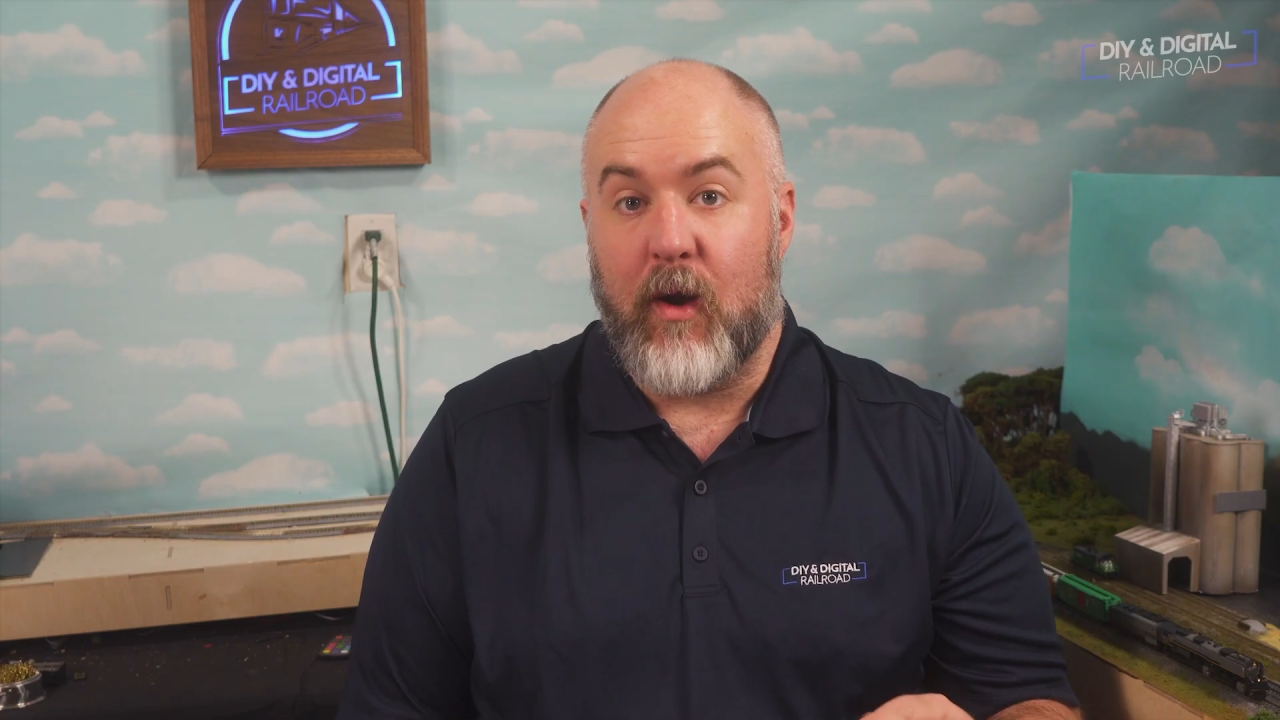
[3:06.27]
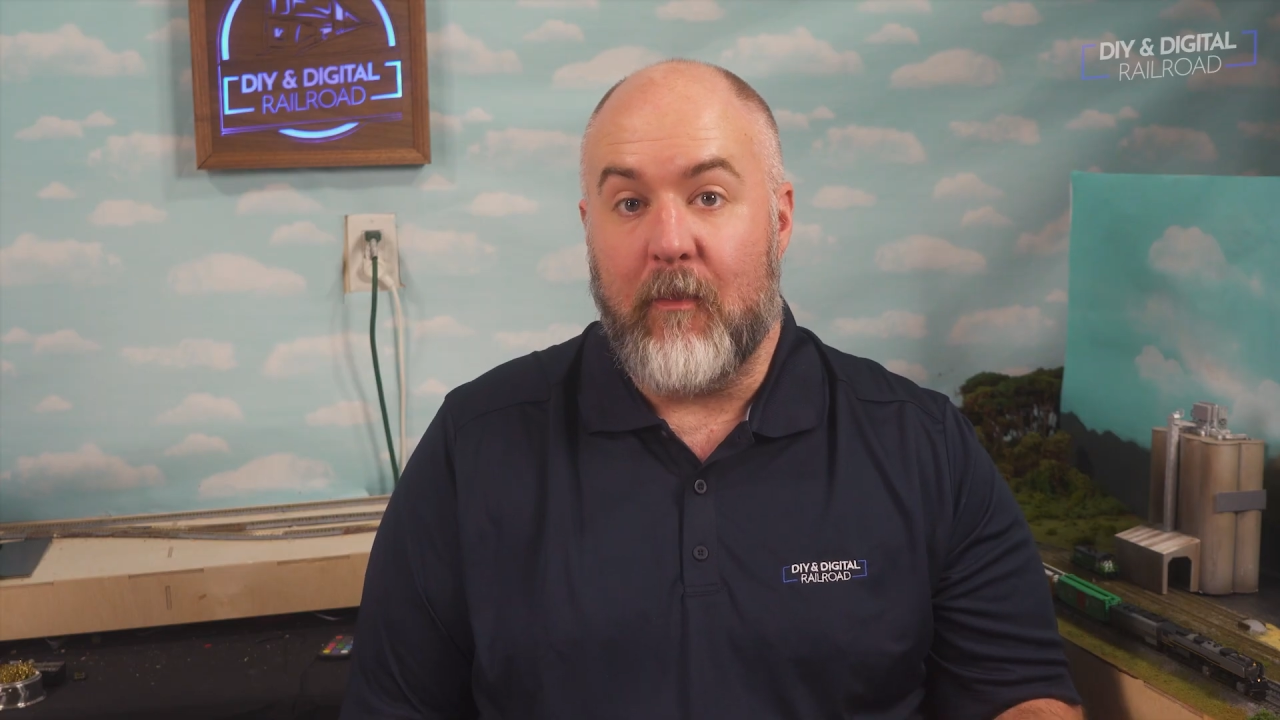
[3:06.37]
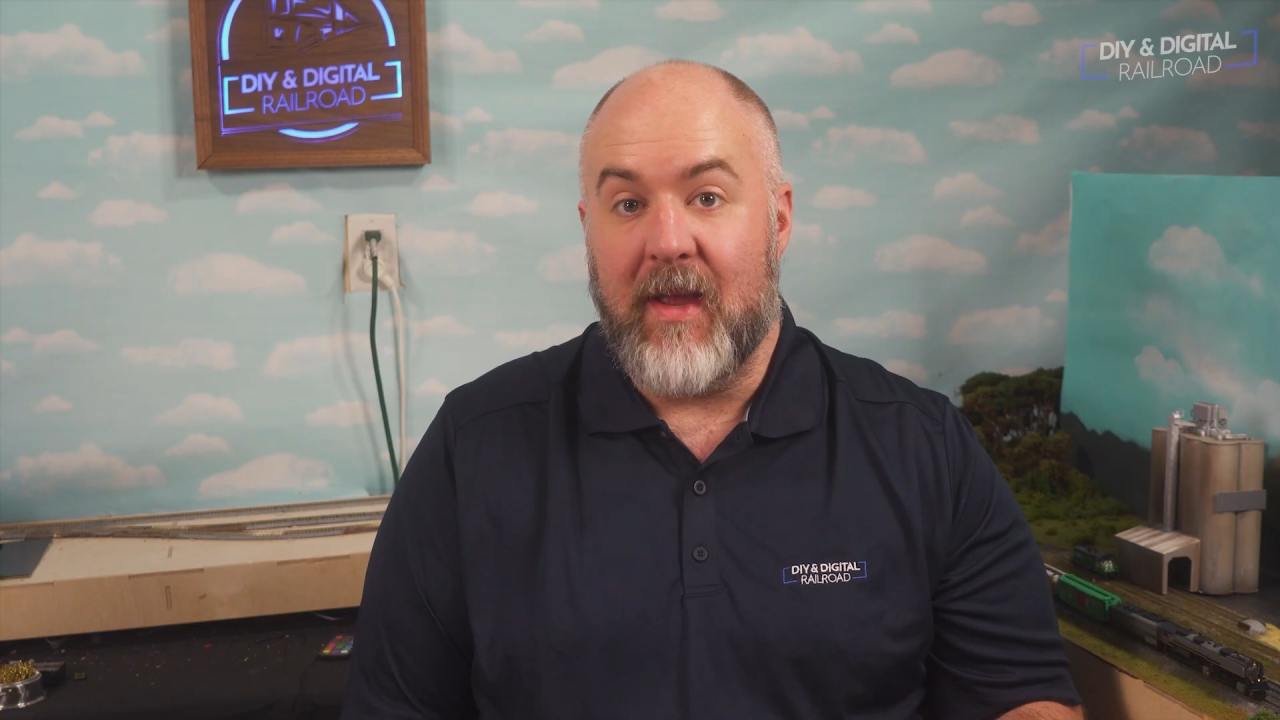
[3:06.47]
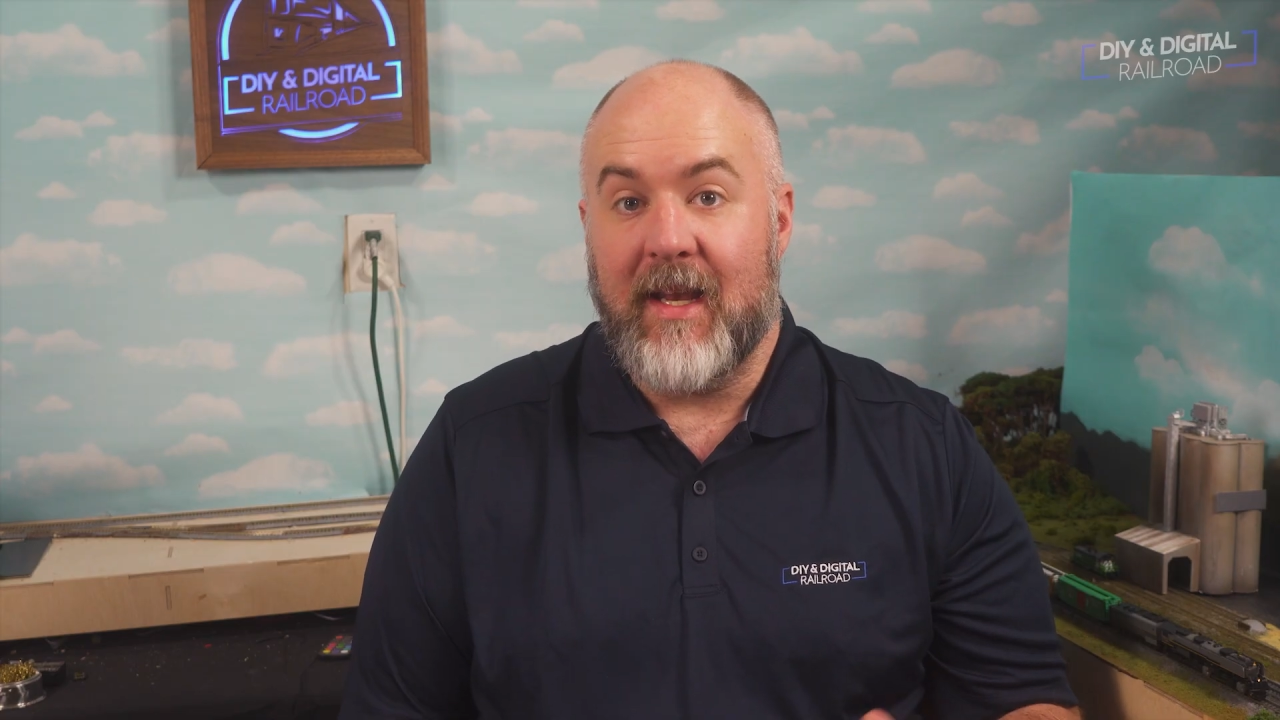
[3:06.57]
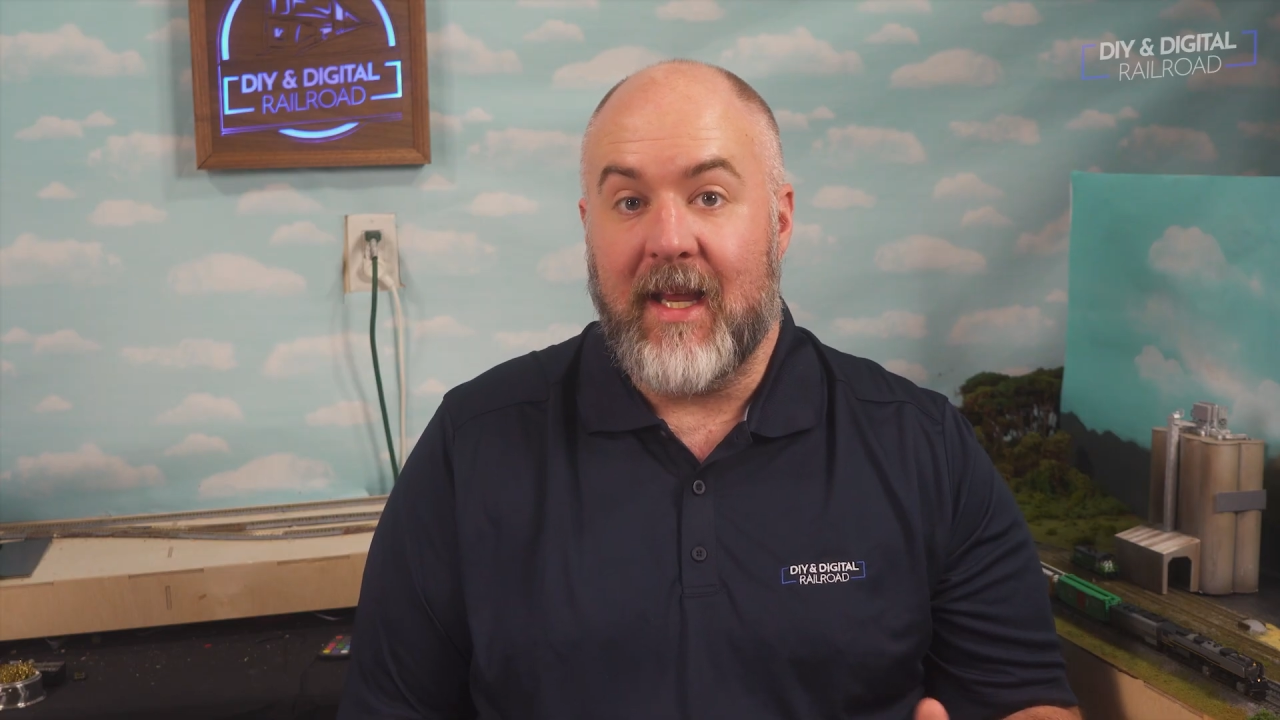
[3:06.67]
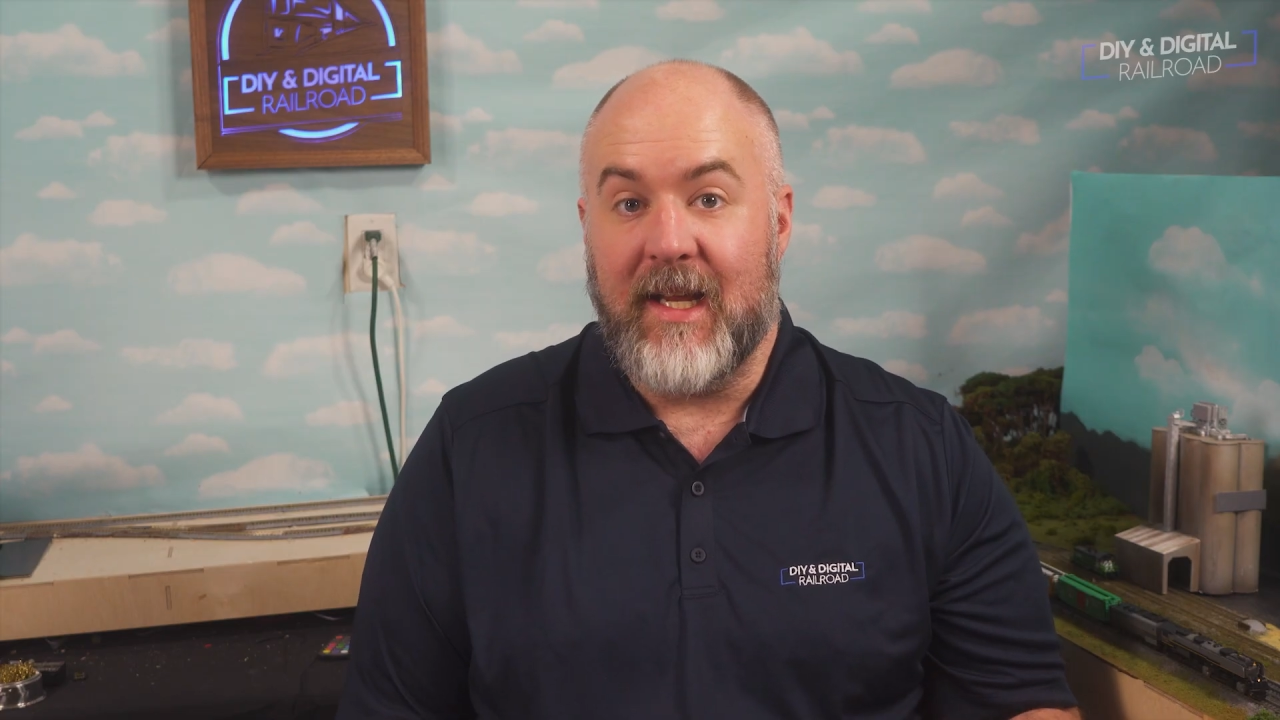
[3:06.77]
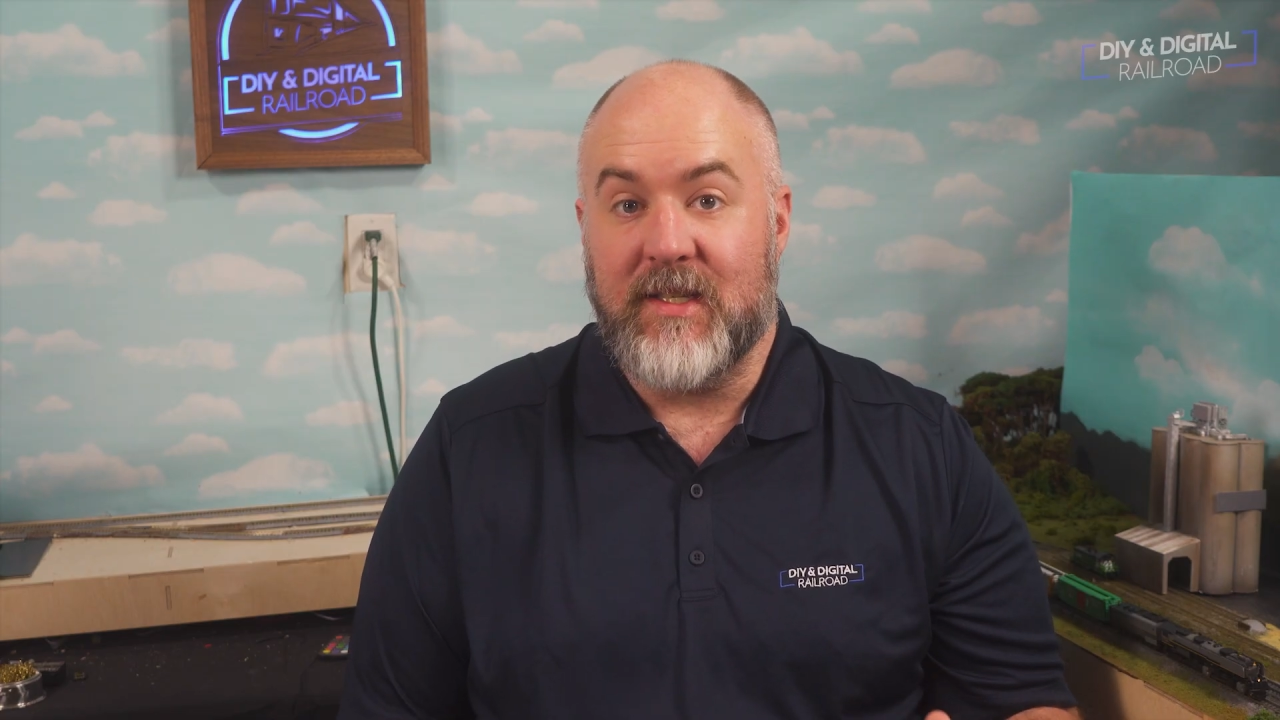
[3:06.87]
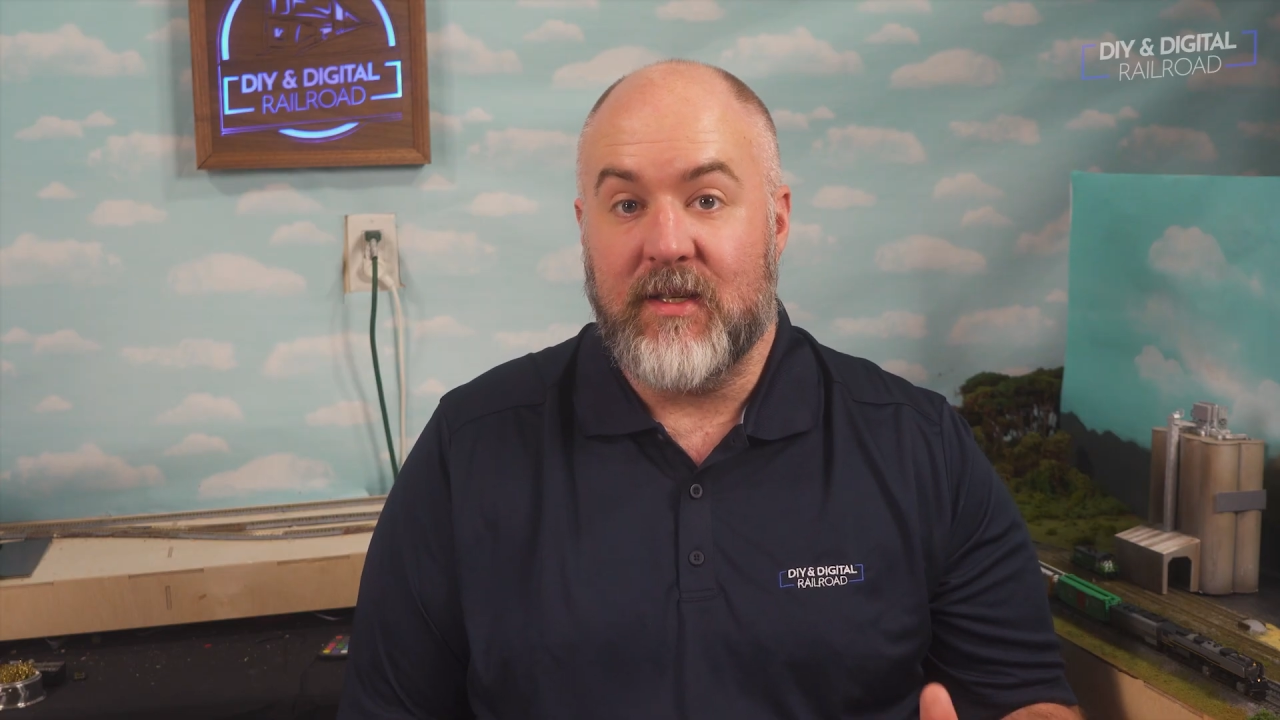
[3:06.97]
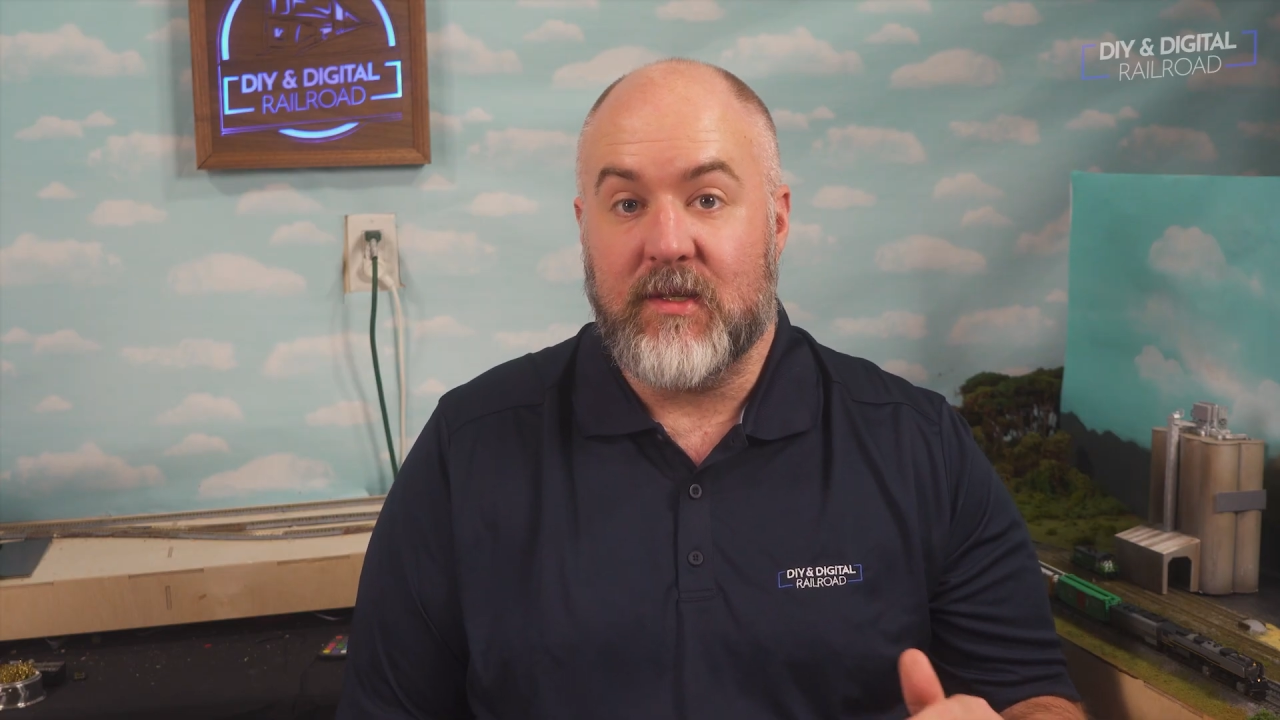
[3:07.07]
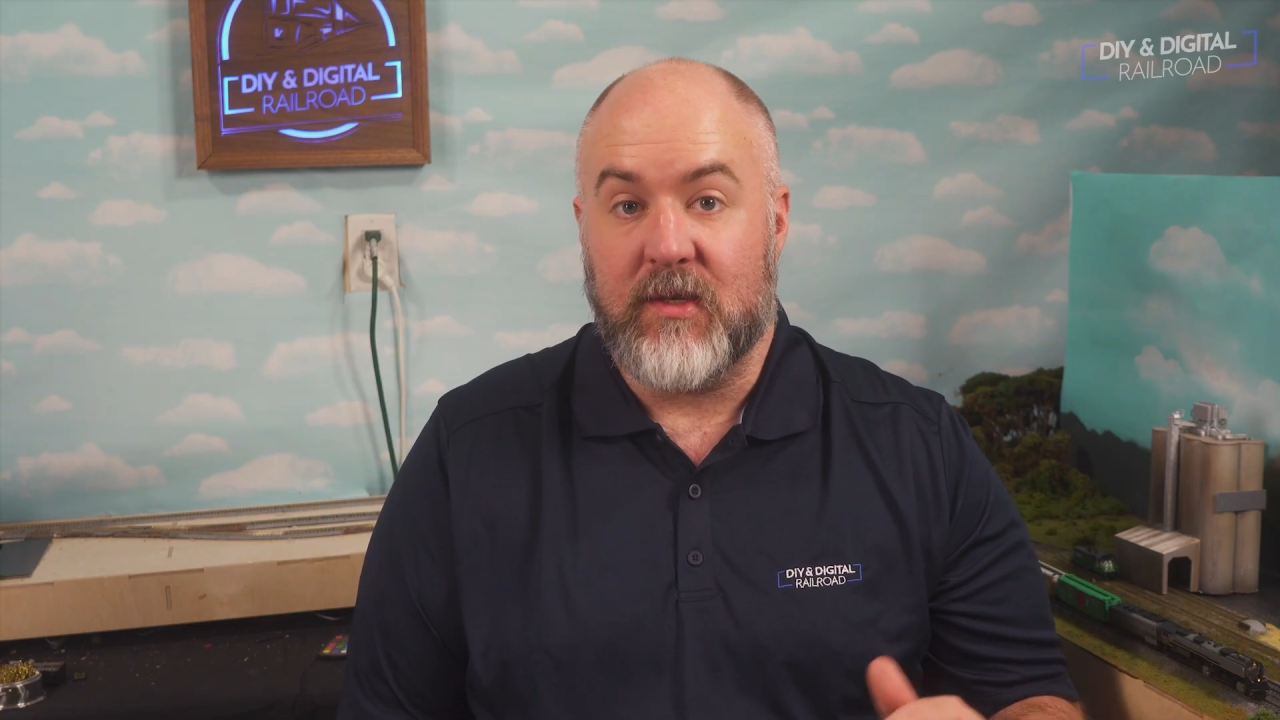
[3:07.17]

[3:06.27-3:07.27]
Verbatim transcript: are a bit easier